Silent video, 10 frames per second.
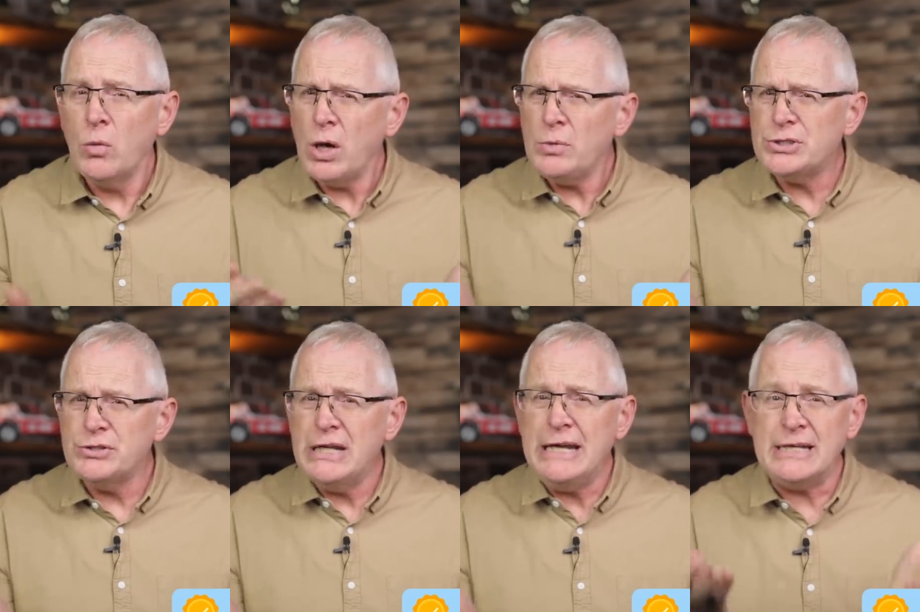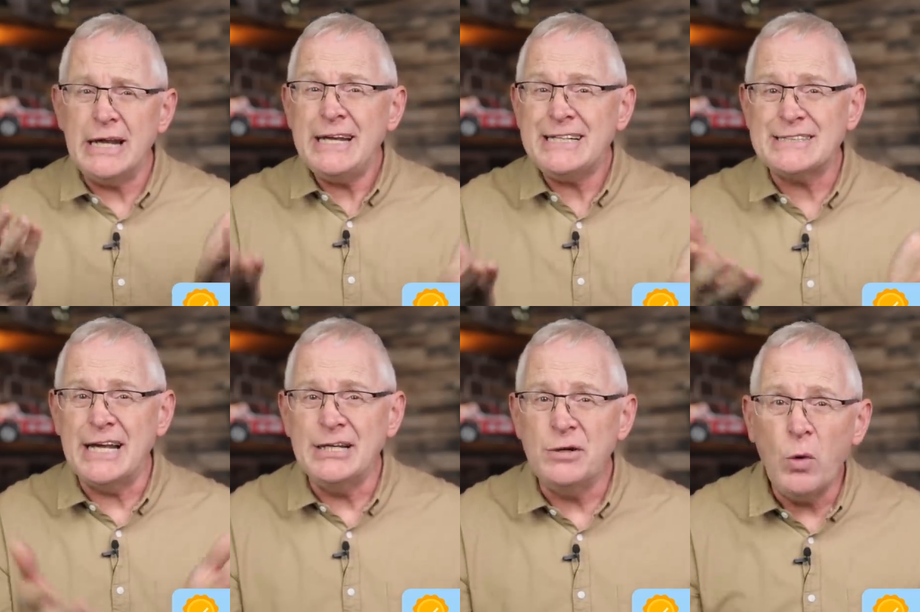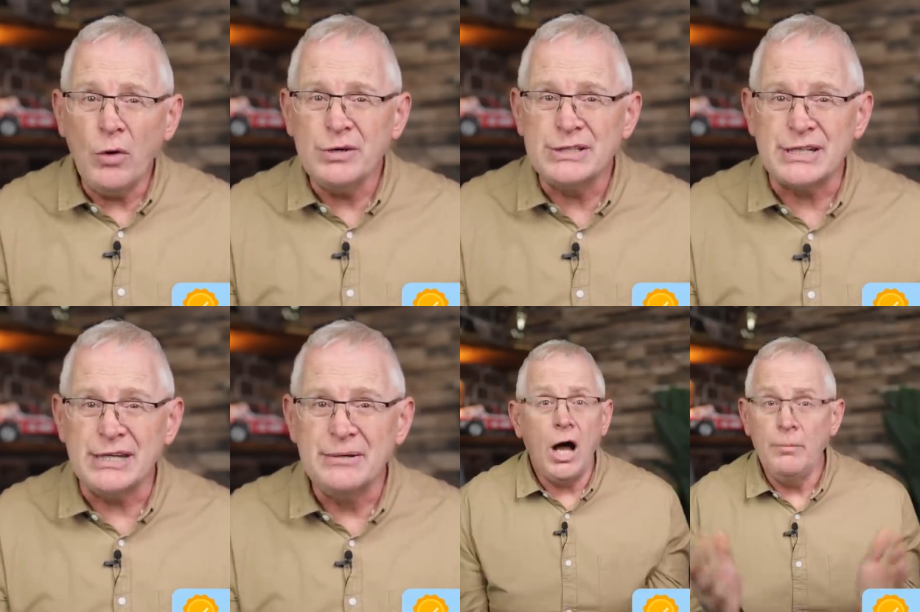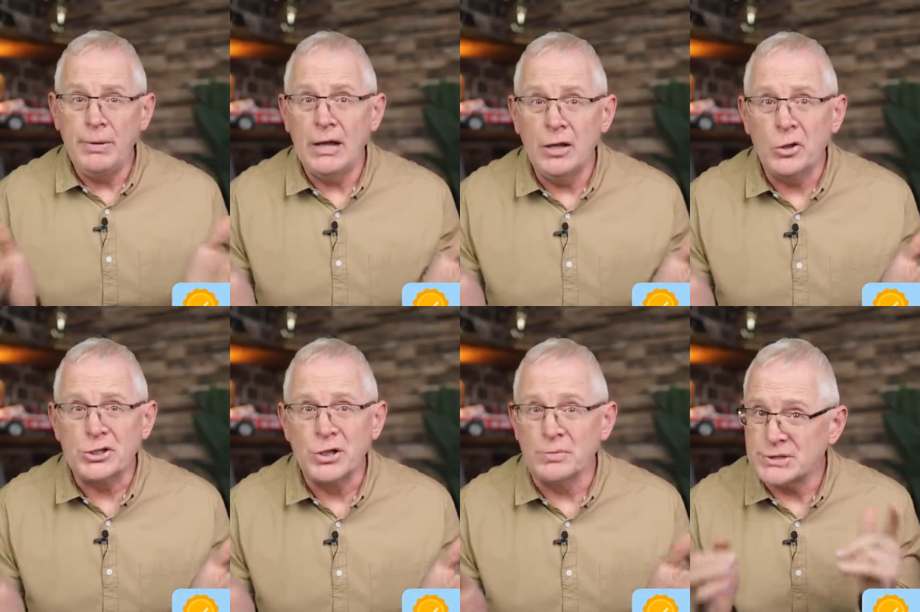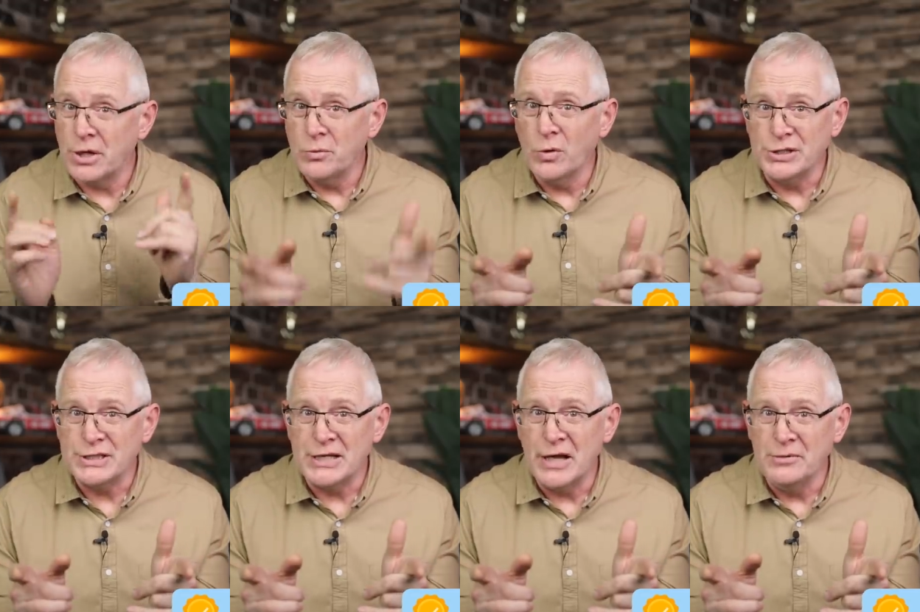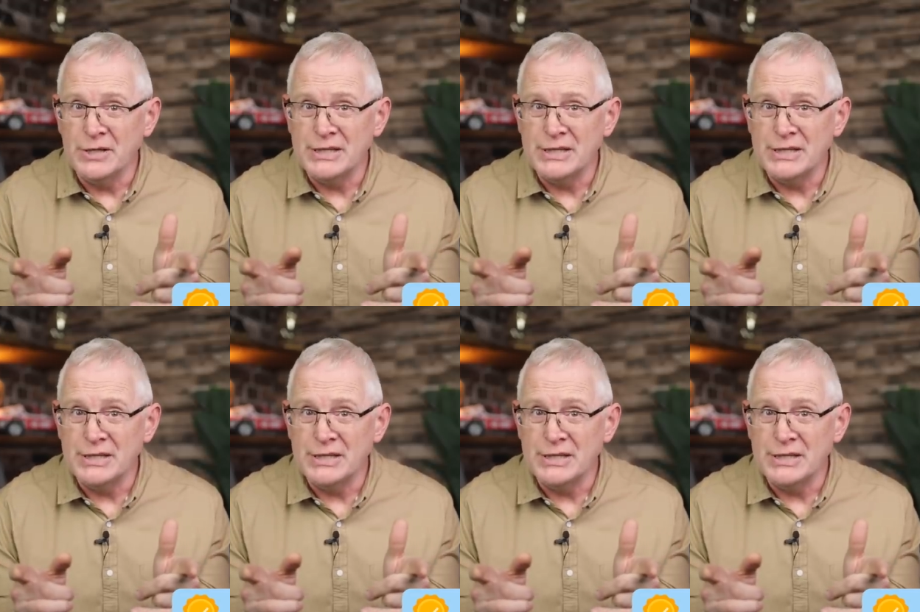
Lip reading: why would you need an extended warranty? I bet a lot of shops don't want you to know